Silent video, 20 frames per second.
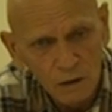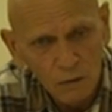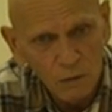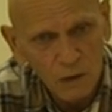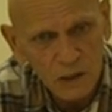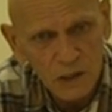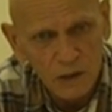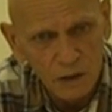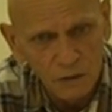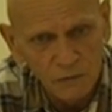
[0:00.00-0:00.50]

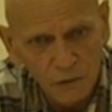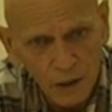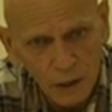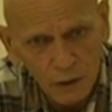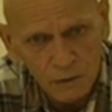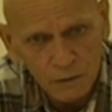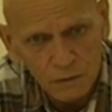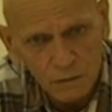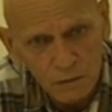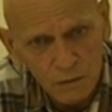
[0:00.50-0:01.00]
Once you
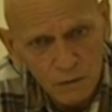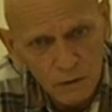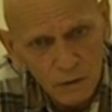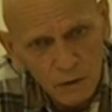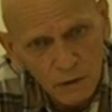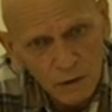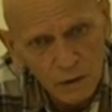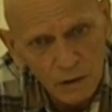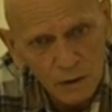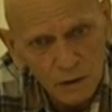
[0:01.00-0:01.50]
vote,
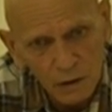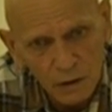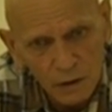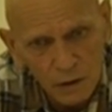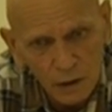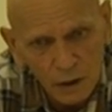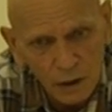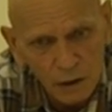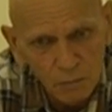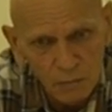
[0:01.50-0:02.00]

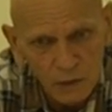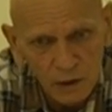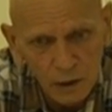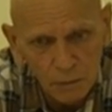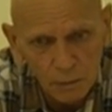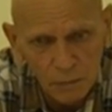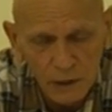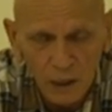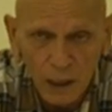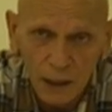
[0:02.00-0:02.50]
you can
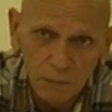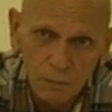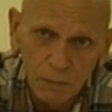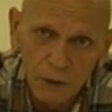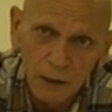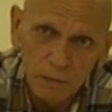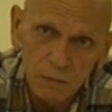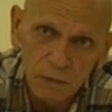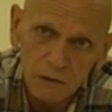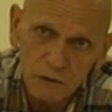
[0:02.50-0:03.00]
manipulate
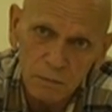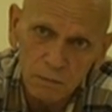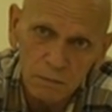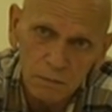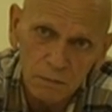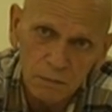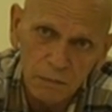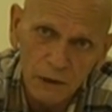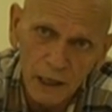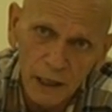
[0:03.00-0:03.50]
people's
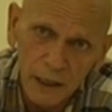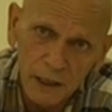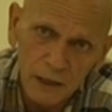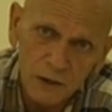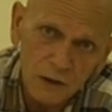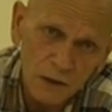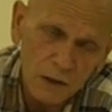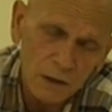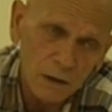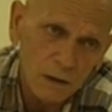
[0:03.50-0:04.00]

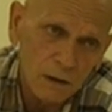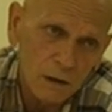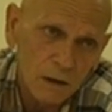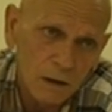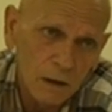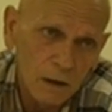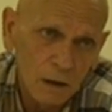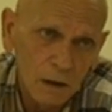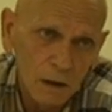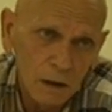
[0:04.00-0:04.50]
brains,
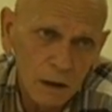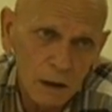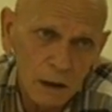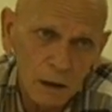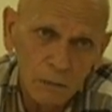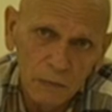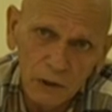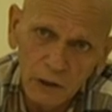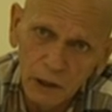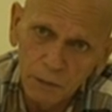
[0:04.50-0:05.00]
you
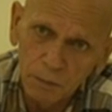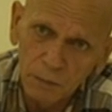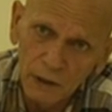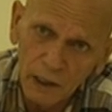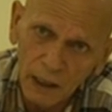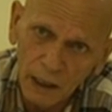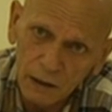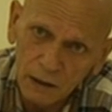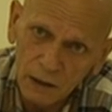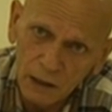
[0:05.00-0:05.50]
can
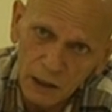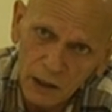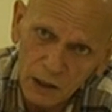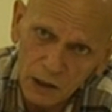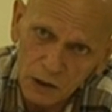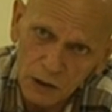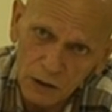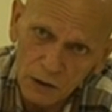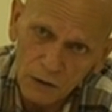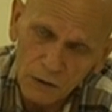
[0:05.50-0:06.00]
manipulate the
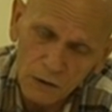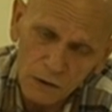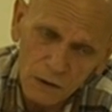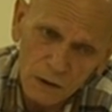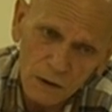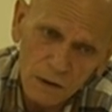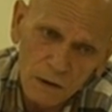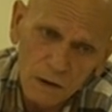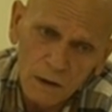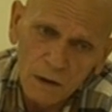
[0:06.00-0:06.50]
issues,
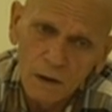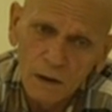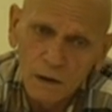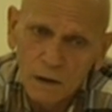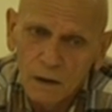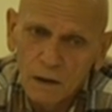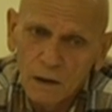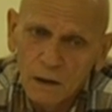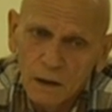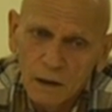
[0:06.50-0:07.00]

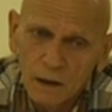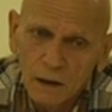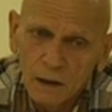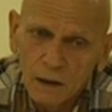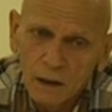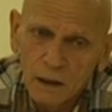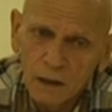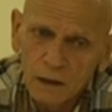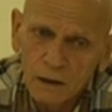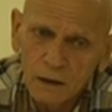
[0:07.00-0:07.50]

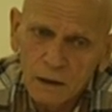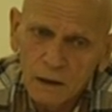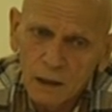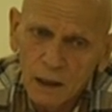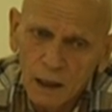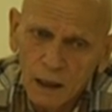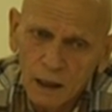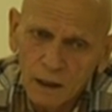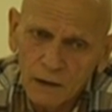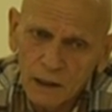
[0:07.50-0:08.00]
and
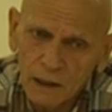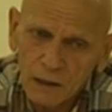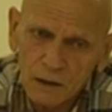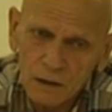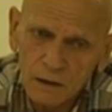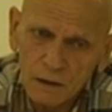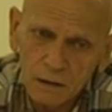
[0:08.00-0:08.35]
that